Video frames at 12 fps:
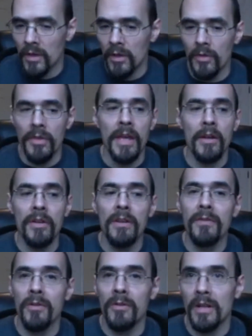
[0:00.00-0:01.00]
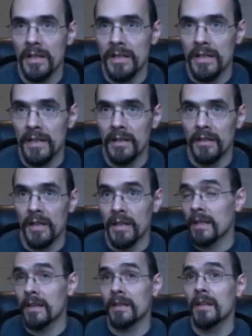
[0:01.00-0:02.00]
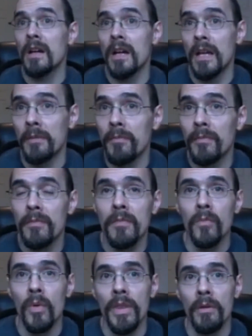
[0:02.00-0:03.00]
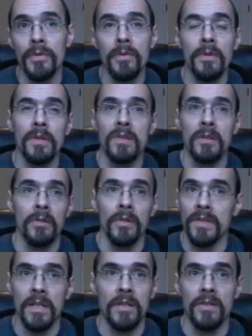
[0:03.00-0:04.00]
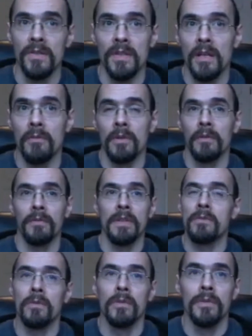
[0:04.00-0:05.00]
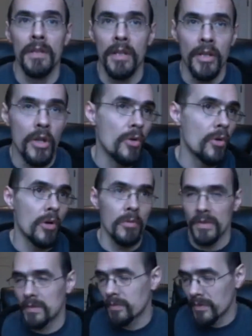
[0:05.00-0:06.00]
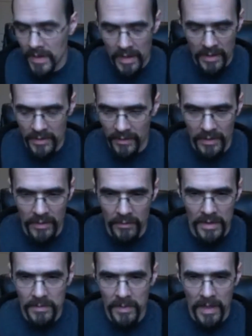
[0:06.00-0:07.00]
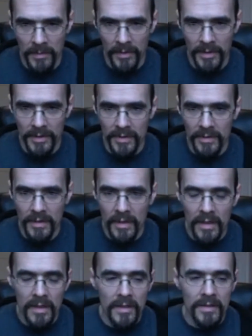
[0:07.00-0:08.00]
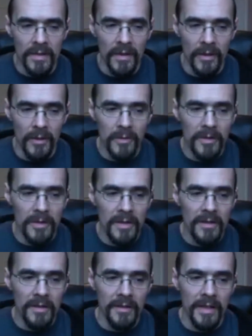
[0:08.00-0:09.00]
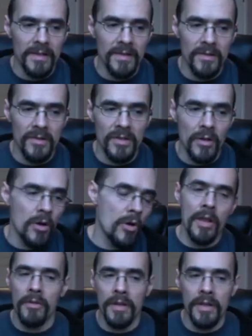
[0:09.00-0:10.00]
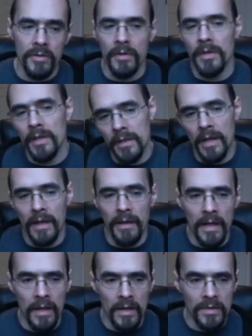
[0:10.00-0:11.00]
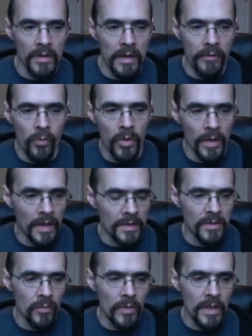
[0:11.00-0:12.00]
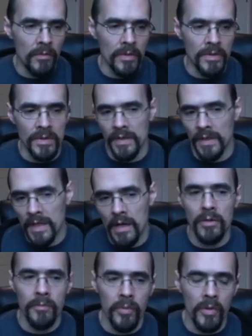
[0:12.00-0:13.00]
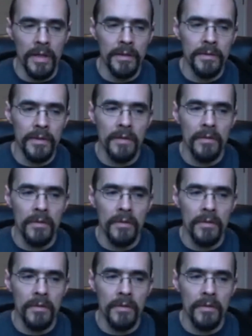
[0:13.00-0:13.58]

Right. So that'll give you an idea. And at the time, when they were doing the sterilizations, that would have equaled an enormous percentage of the U.S. population. So that's just a whole other issue. And then I also have War Against the Weak, which is the counterpoint,